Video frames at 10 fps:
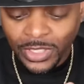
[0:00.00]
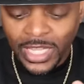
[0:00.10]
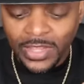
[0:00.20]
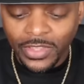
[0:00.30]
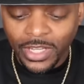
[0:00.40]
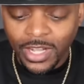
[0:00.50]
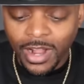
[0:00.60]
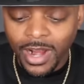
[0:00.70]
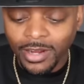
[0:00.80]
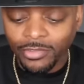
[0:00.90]
and the
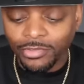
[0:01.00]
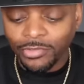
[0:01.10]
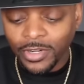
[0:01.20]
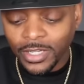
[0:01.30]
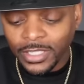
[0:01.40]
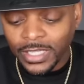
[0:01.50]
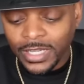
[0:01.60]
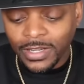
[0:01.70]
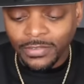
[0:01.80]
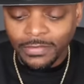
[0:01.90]
car in front
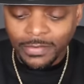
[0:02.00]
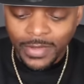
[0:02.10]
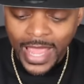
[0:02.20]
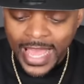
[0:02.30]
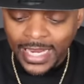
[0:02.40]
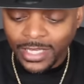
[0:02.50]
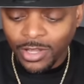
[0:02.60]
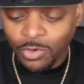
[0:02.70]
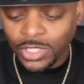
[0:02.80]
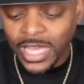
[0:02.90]
of had a
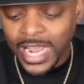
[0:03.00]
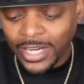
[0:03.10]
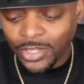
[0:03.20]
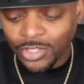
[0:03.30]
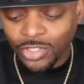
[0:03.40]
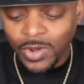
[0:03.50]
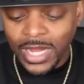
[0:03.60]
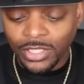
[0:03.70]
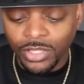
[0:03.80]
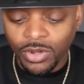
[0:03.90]
low tire so
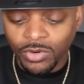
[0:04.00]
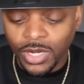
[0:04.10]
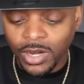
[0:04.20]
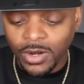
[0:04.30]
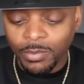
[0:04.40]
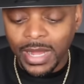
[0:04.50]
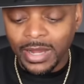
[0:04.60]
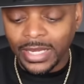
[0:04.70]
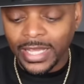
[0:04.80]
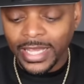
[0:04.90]
i told her
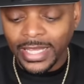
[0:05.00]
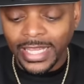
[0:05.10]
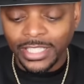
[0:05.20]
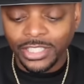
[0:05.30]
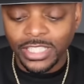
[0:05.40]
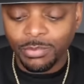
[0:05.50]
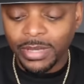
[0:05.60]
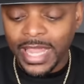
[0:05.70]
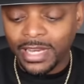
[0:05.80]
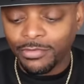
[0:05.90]
about it and she
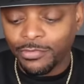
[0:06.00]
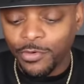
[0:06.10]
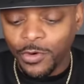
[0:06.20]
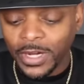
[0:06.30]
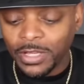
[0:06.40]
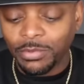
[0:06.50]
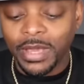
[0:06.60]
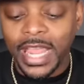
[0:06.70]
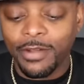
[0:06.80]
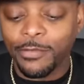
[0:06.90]
paid it for and
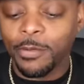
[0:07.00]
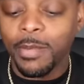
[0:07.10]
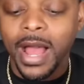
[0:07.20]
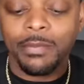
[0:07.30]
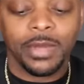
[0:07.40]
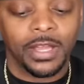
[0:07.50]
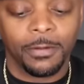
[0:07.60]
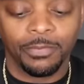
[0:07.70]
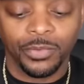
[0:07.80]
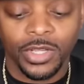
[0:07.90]
paid for my
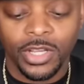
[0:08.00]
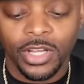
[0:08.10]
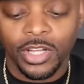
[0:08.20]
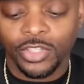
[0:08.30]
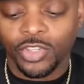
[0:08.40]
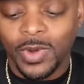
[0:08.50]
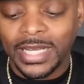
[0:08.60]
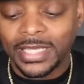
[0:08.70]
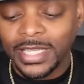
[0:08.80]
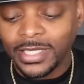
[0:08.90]
meal so
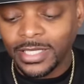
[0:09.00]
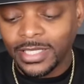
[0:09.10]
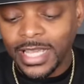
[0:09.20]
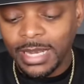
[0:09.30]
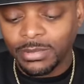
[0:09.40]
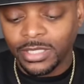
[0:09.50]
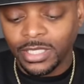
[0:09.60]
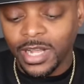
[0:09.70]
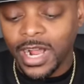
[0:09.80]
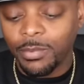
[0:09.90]
i did the same to the
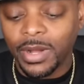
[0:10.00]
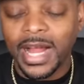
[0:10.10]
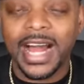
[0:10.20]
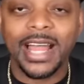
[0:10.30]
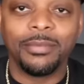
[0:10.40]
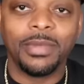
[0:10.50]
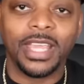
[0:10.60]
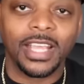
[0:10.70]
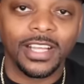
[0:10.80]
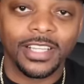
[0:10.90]
car behind me